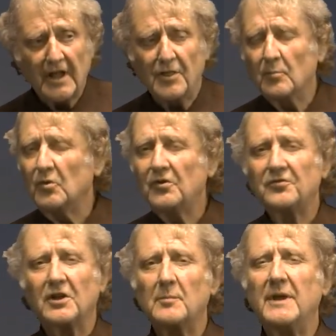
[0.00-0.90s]
and the moon is
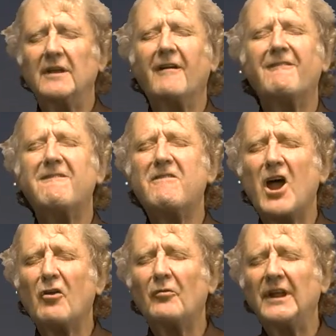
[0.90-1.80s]
going to be
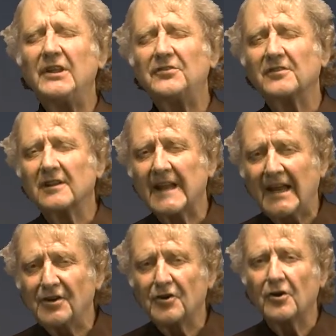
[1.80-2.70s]
very
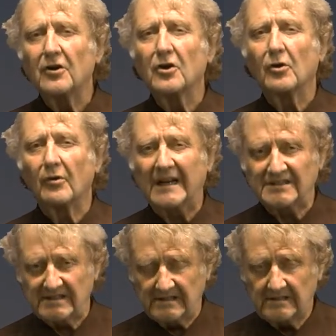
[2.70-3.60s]
slender
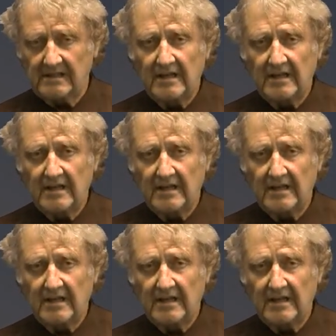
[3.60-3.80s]
crescent.